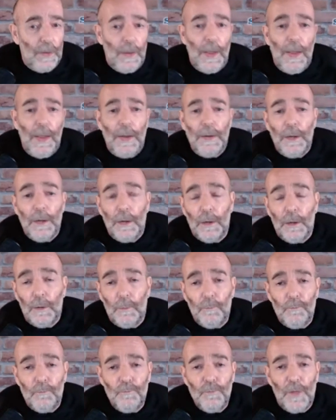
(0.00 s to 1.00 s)
And
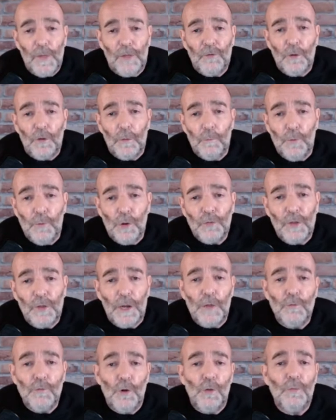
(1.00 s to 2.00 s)
that's a book that I
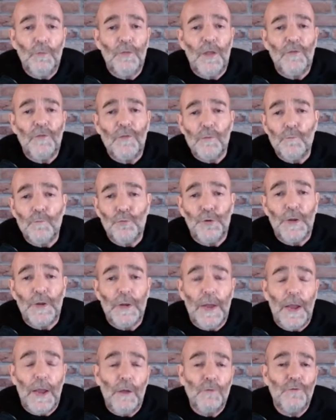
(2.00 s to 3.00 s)
wrote that's in print
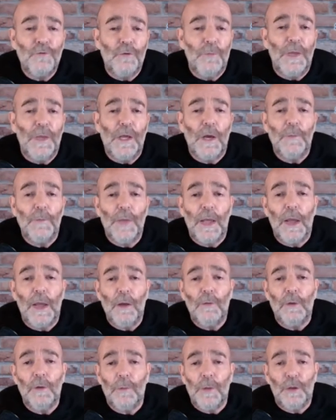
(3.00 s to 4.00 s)
now. It should be coming
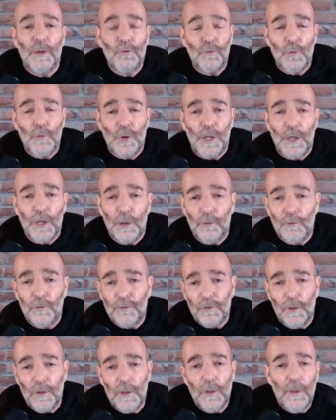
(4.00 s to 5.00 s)
out in about 20 years.
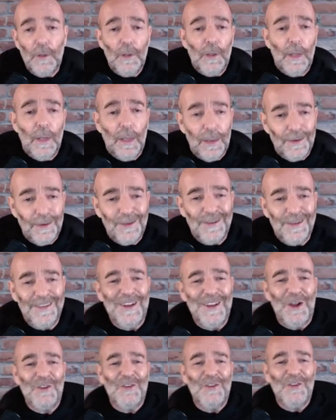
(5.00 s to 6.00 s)
And
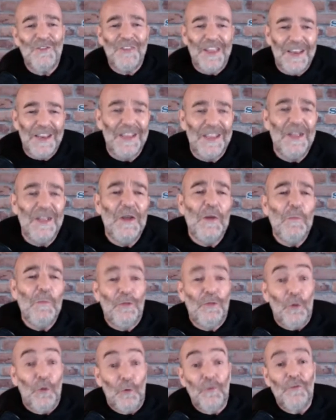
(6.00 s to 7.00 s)
not just kidding,
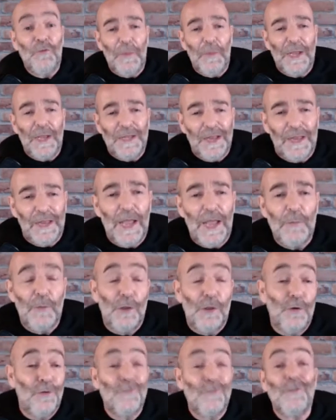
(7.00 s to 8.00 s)
but there is a big delay
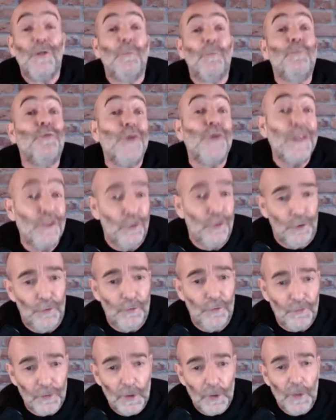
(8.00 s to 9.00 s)
because of the
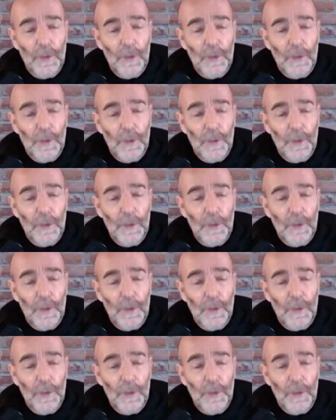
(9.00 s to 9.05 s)
printers